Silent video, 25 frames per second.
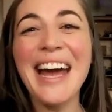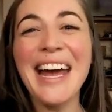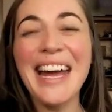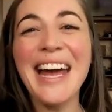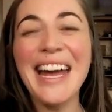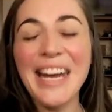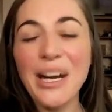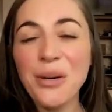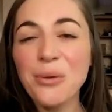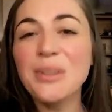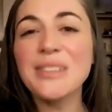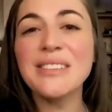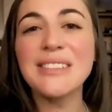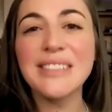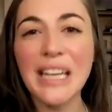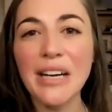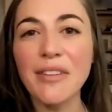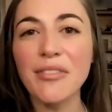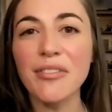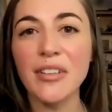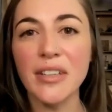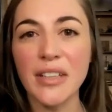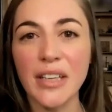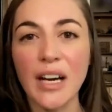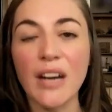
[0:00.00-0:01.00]
It was
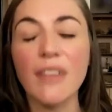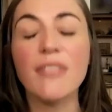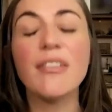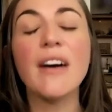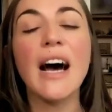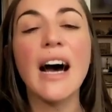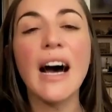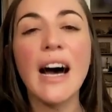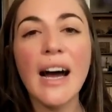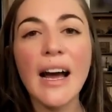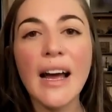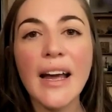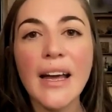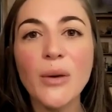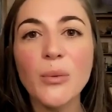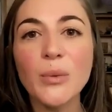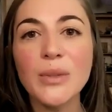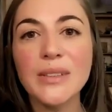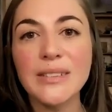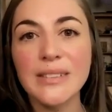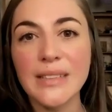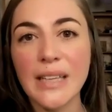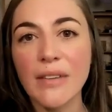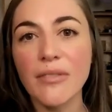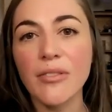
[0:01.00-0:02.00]
never enough. I
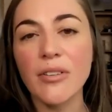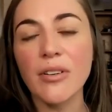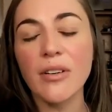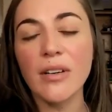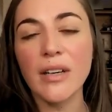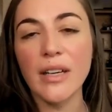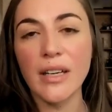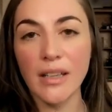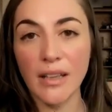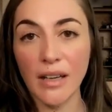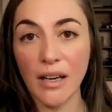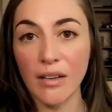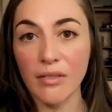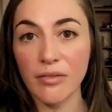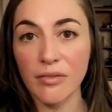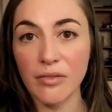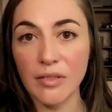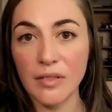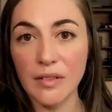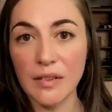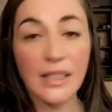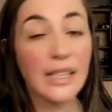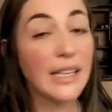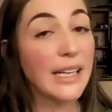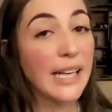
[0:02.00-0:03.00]
was never enough.
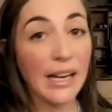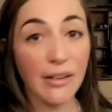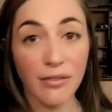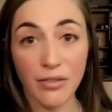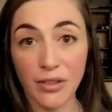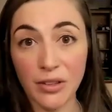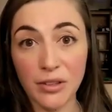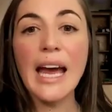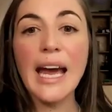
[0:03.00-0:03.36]
Never.